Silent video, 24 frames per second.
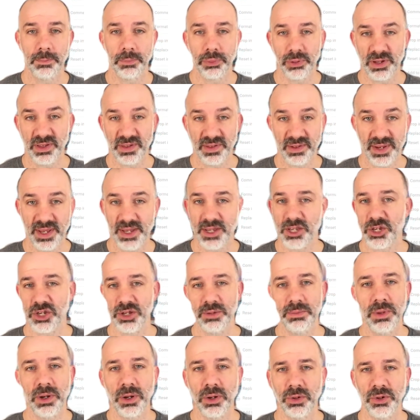
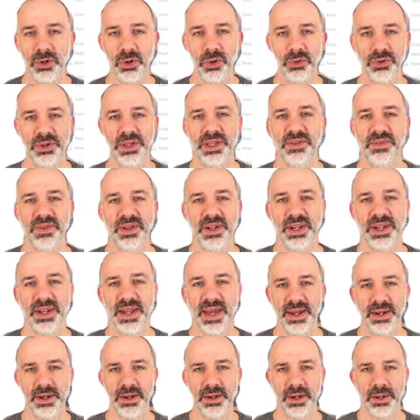presentation mode or even in
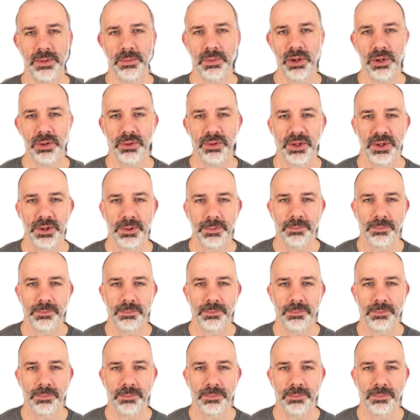editing mode.